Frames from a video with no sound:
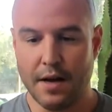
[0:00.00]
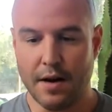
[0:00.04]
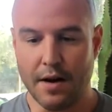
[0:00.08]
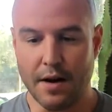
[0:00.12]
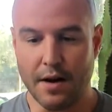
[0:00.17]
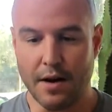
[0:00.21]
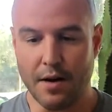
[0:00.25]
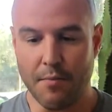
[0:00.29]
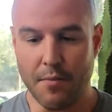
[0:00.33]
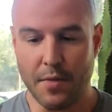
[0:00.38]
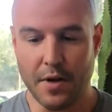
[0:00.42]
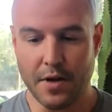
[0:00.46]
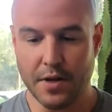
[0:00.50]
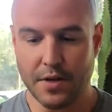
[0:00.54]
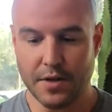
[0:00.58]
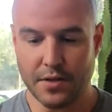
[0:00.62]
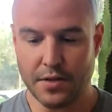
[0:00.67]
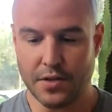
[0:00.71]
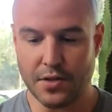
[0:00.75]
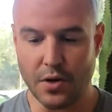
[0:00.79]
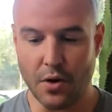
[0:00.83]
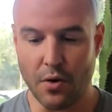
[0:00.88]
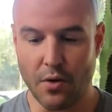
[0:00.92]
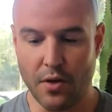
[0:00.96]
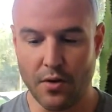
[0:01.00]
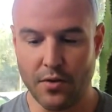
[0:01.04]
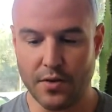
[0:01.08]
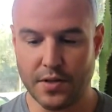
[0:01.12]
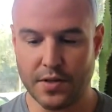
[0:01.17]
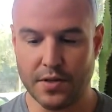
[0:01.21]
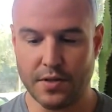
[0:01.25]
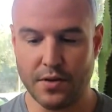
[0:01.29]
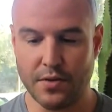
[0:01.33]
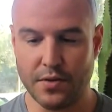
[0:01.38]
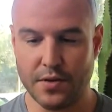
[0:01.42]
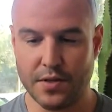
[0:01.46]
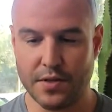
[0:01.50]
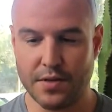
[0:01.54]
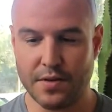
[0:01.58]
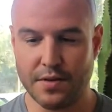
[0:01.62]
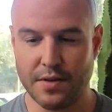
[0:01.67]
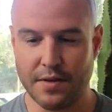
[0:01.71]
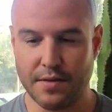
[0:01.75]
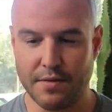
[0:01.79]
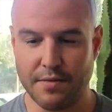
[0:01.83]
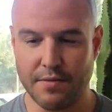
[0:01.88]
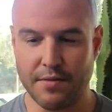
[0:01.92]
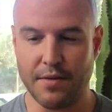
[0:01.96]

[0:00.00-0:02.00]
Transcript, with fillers: Um, so there's there's